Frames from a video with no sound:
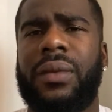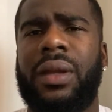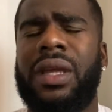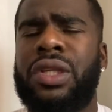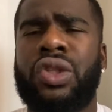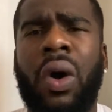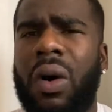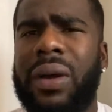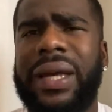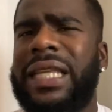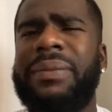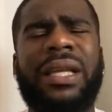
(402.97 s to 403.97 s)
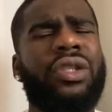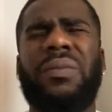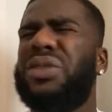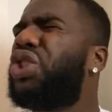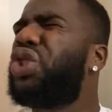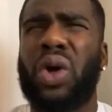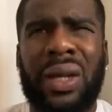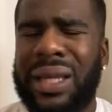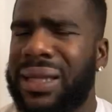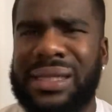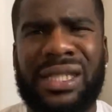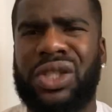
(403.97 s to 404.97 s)
He's not. He's made some
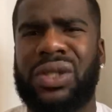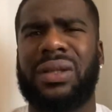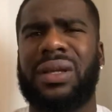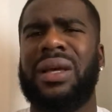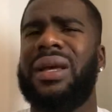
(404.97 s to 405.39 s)
shocking decision.